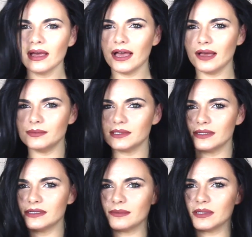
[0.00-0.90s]
so
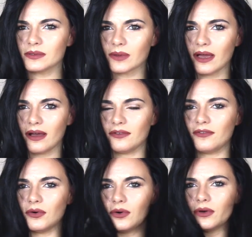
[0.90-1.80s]
it's sometimes quite hard
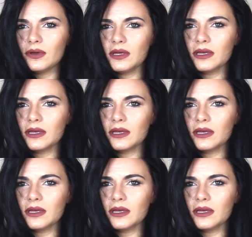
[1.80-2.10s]
for